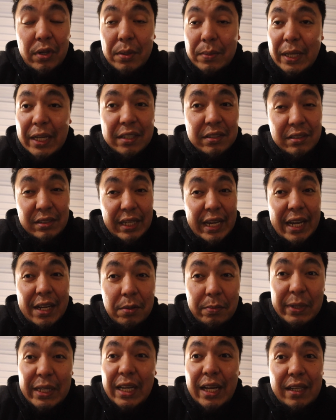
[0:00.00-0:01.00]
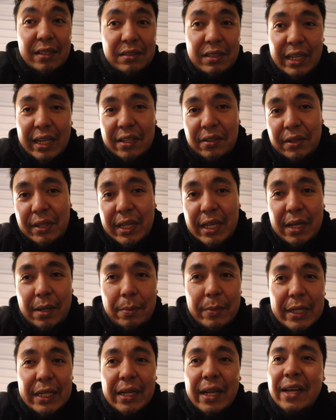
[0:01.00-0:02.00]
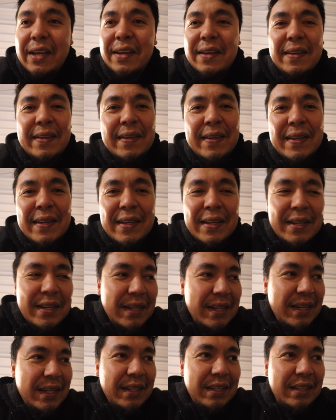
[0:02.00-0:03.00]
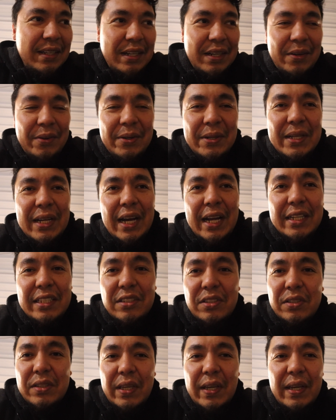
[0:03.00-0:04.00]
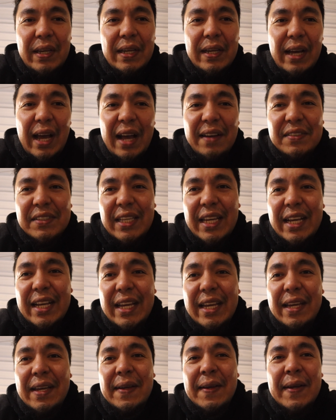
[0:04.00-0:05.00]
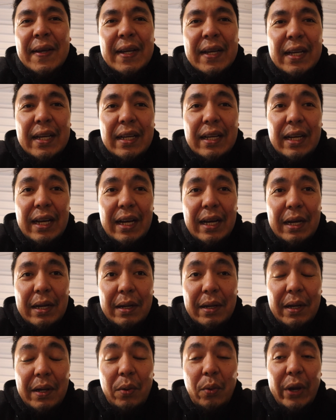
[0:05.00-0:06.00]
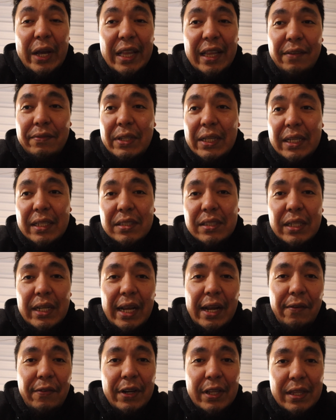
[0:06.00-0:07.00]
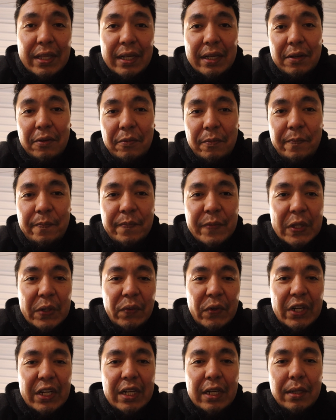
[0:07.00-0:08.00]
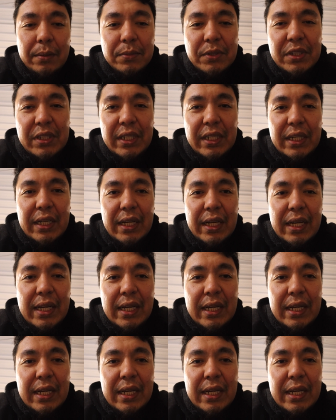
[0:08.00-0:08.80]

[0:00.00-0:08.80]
them. They couldn't tackle me. I could tackle them. And, you know, I was like, weightlifting isn't everything when it comes to